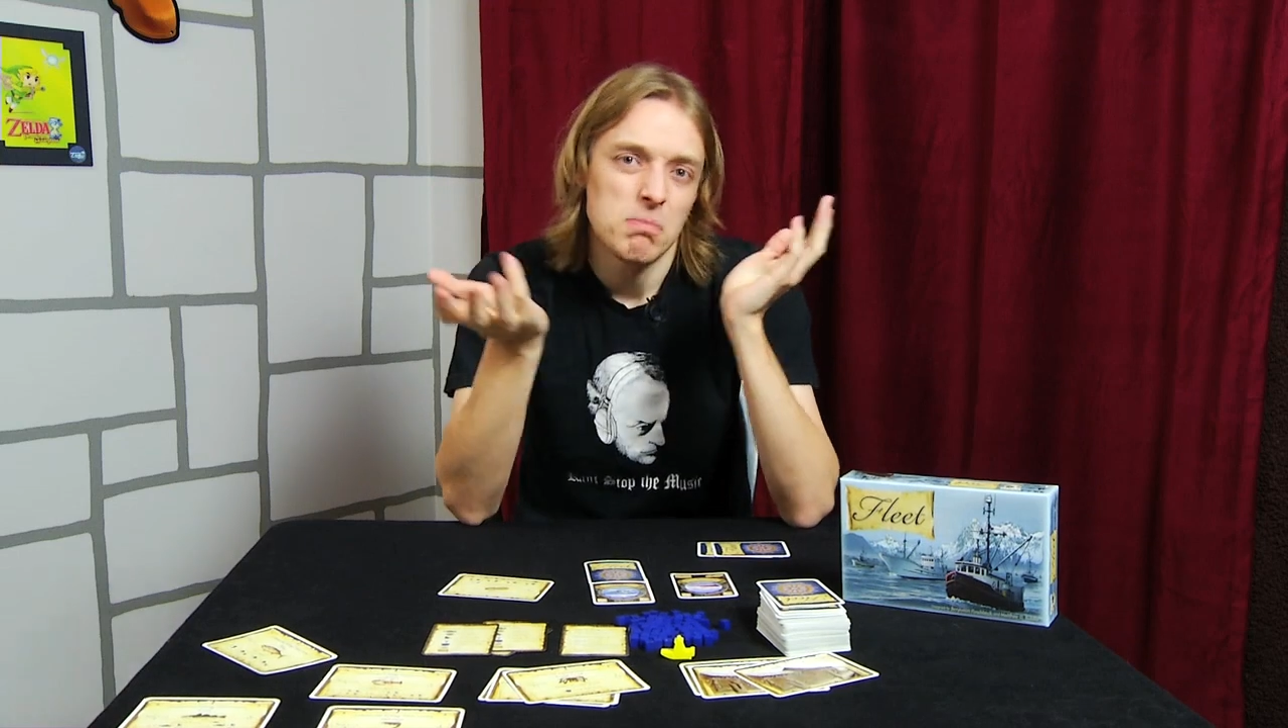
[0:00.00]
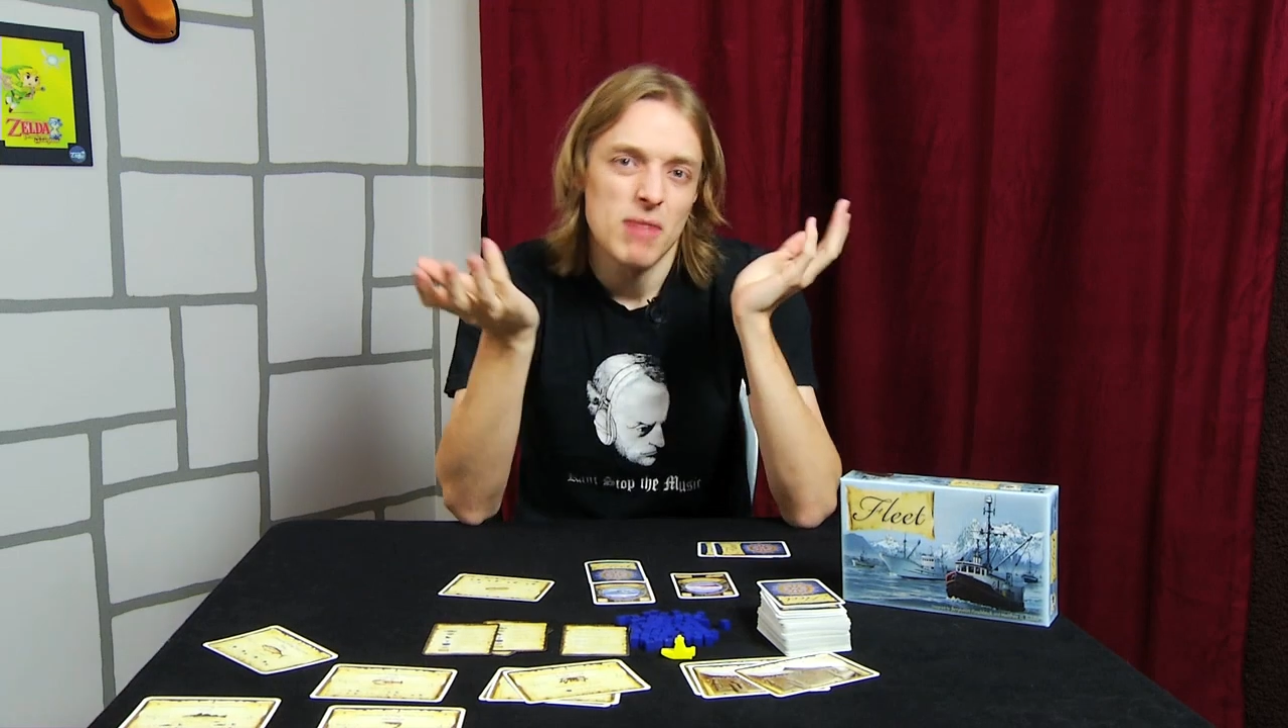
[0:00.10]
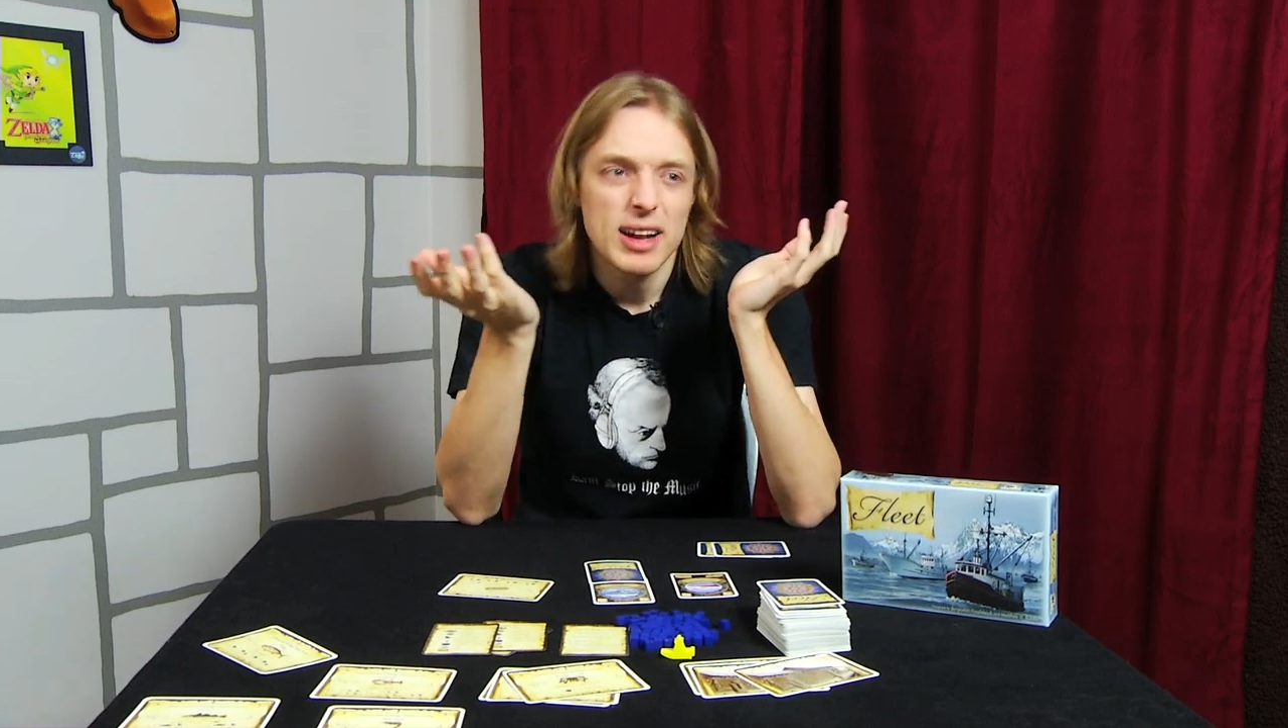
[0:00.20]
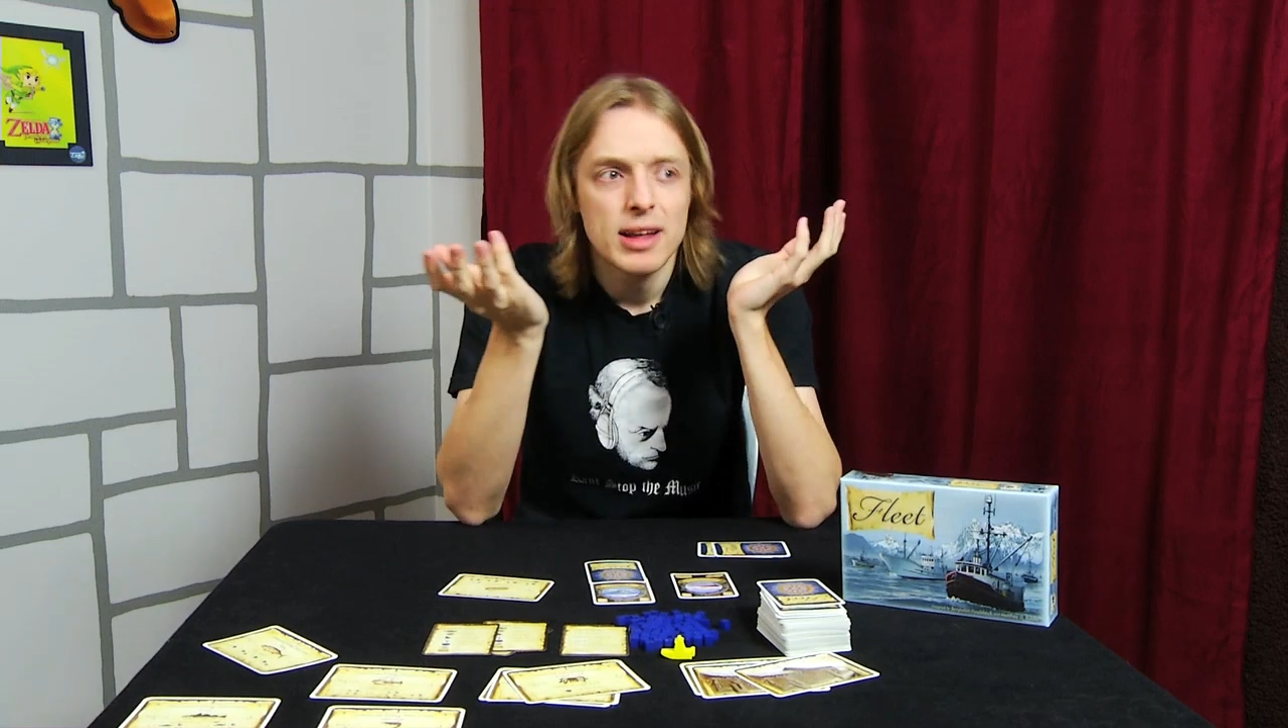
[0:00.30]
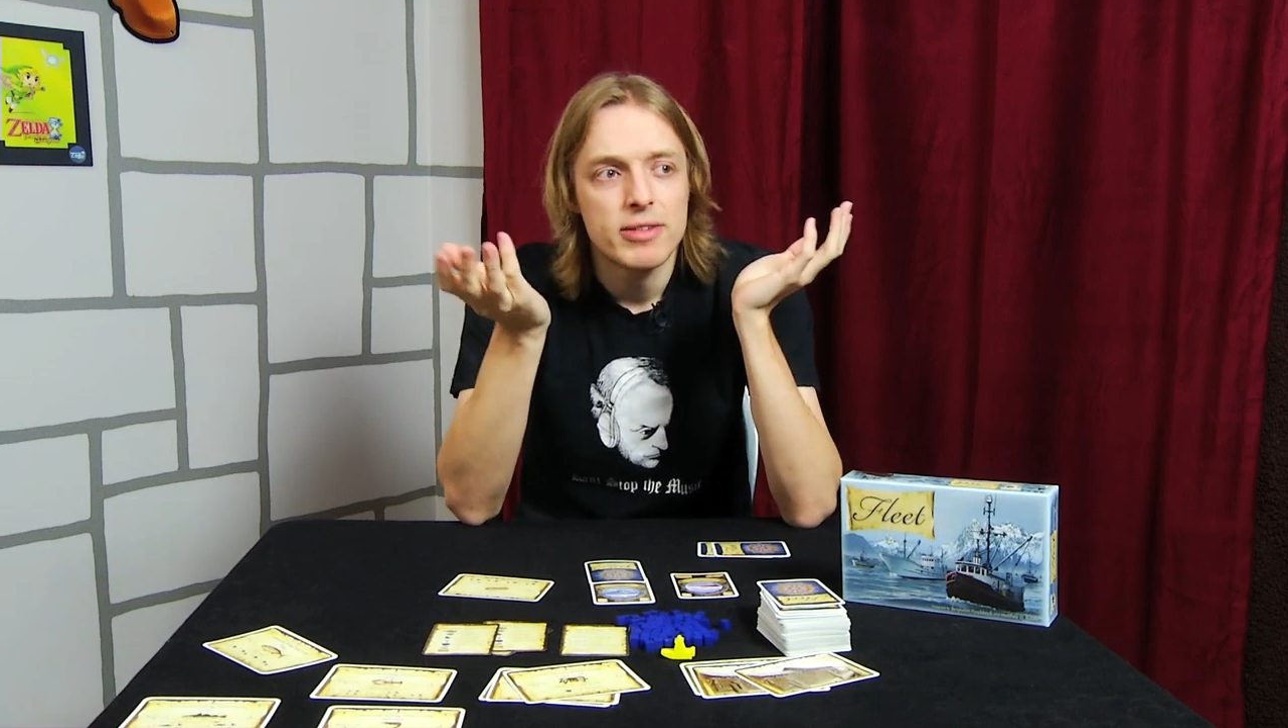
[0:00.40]

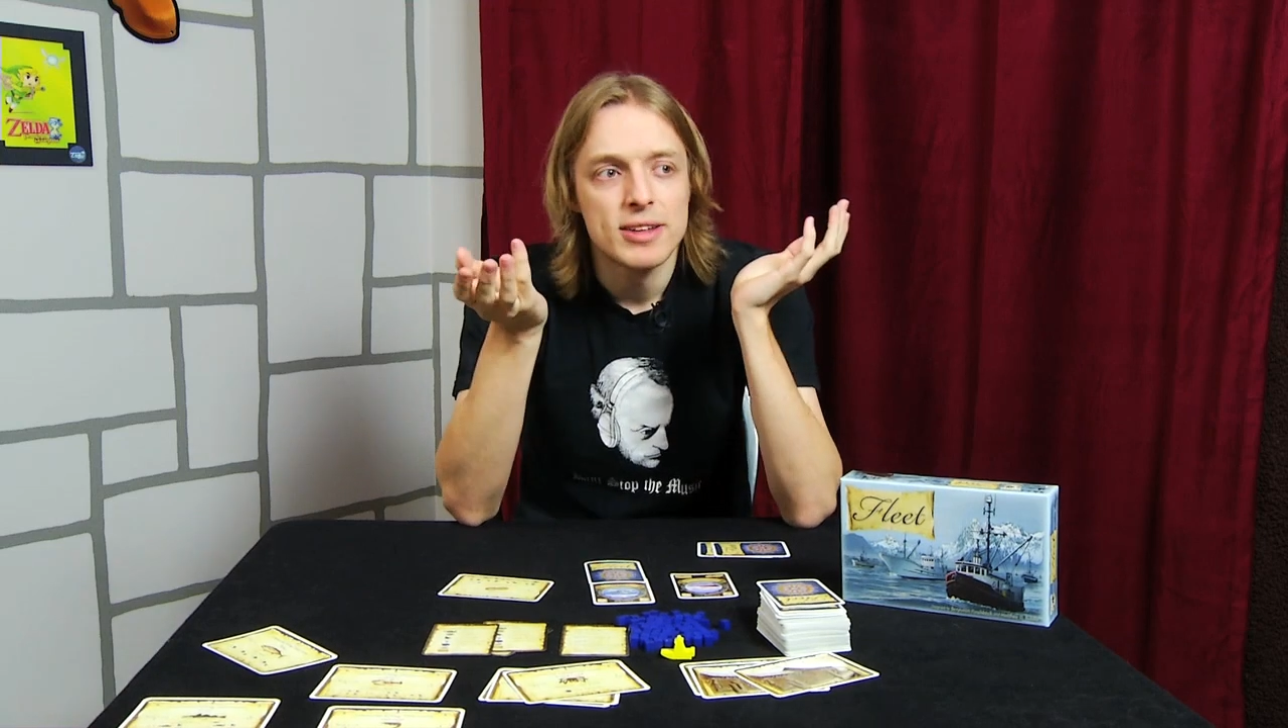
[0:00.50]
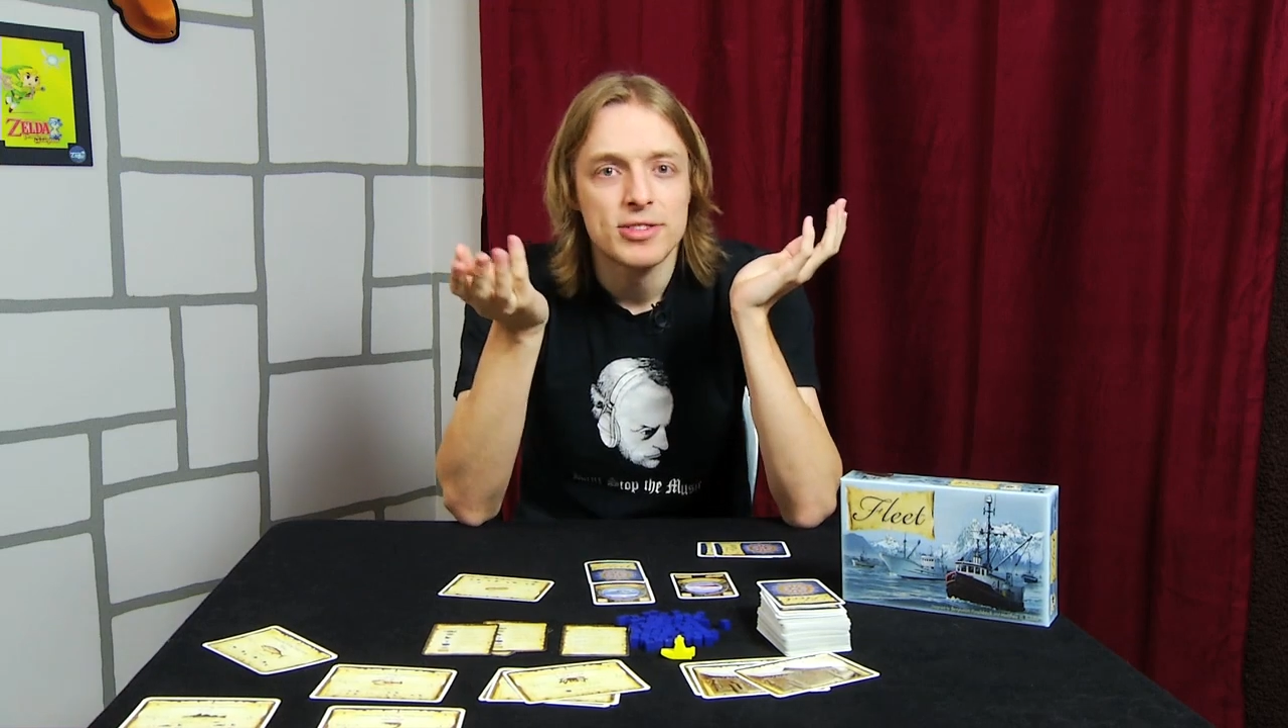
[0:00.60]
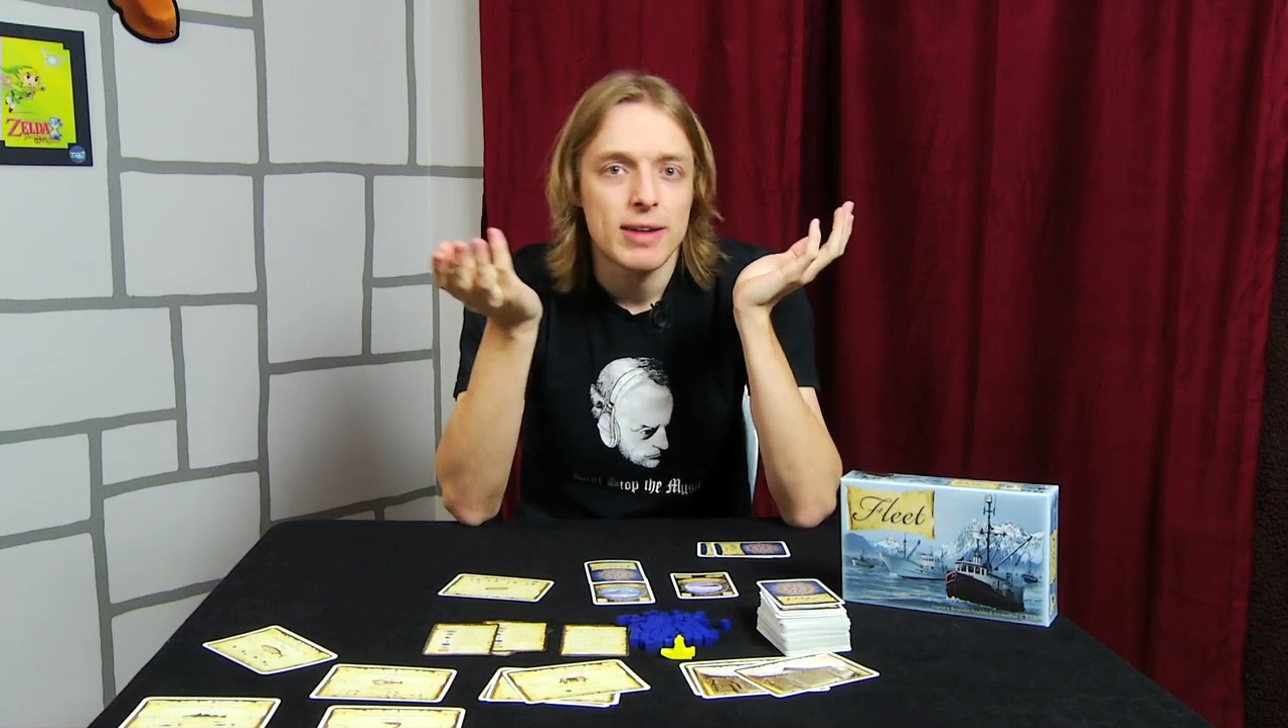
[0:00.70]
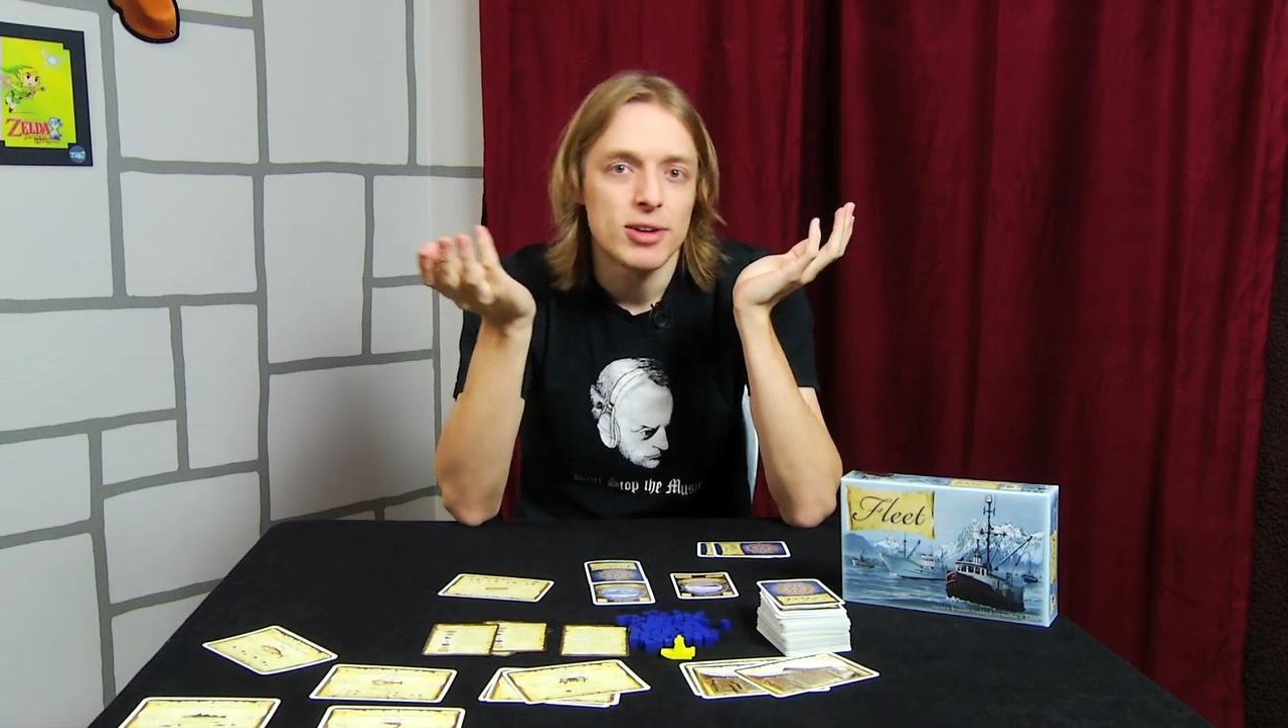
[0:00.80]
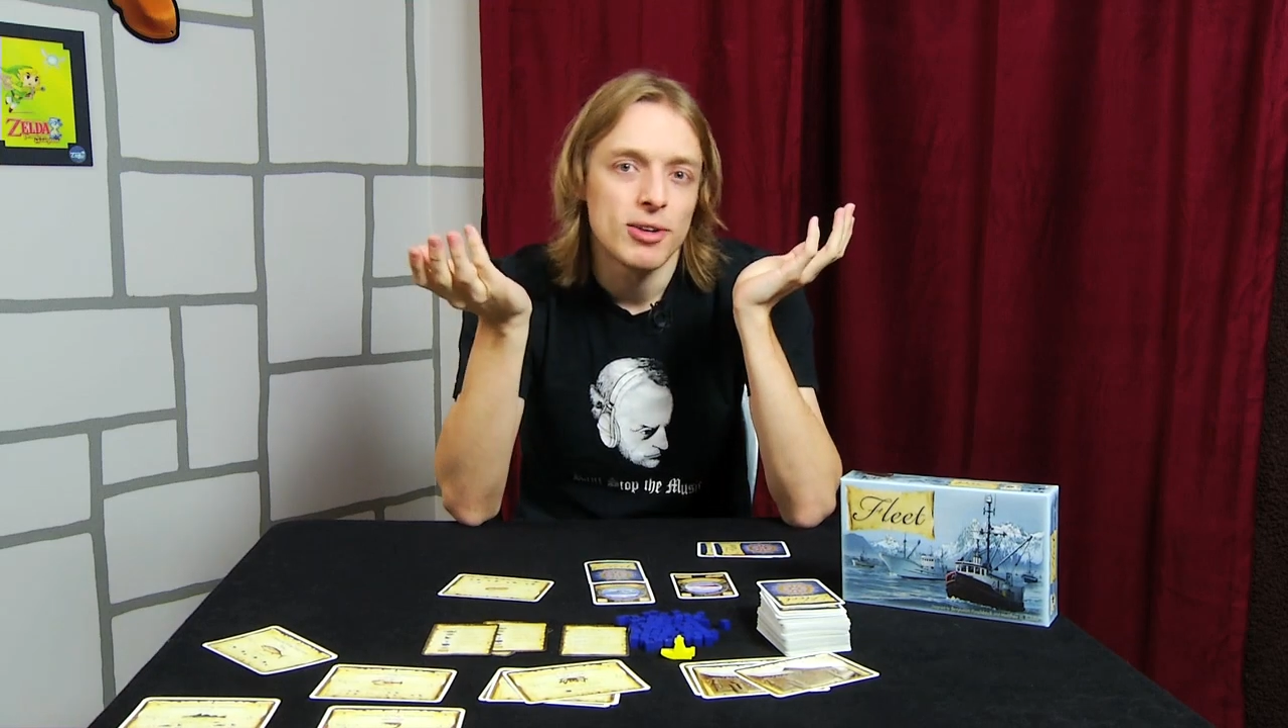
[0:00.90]
I'd give it a
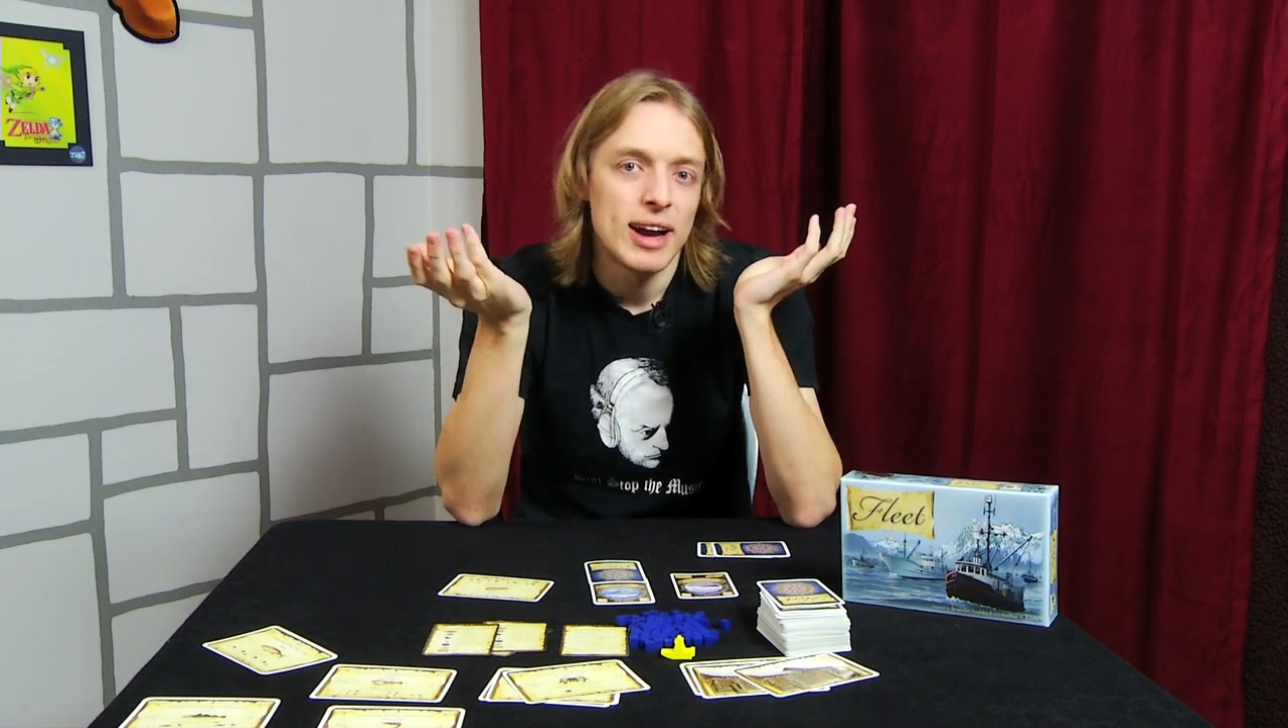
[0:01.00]
7 or